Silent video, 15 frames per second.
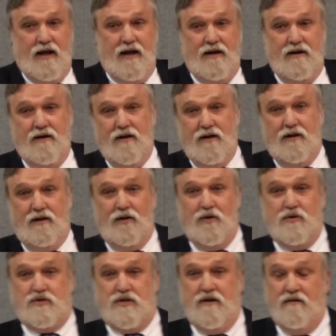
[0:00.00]
and
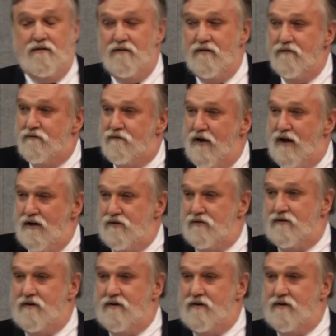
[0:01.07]
losing fiddle,